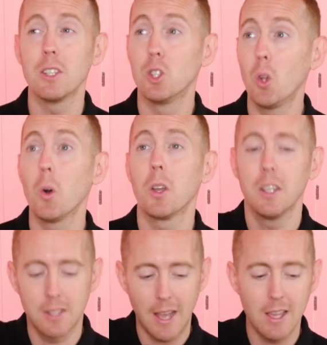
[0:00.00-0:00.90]
is not going
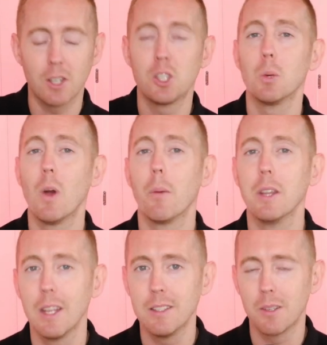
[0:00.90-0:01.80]
to take us to where
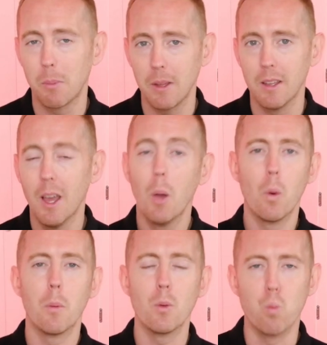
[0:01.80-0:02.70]
we need to be,
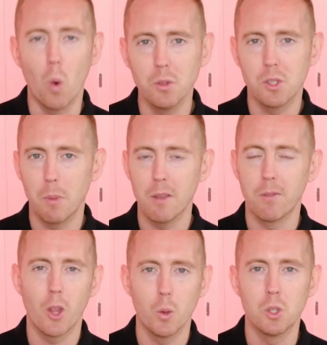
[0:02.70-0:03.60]
where we want to be
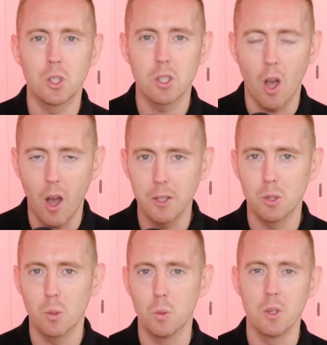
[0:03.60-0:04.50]
for those
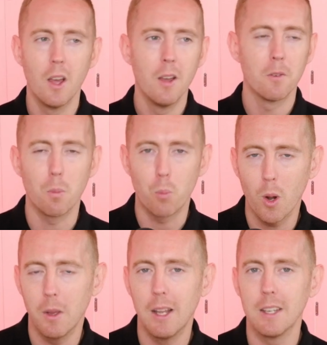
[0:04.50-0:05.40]
titles, for the
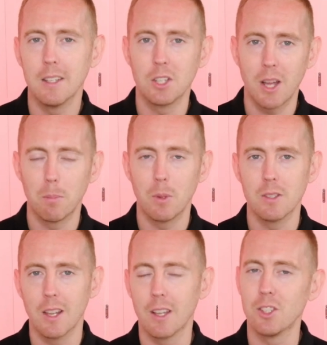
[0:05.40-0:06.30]
Premier League and the Champions League.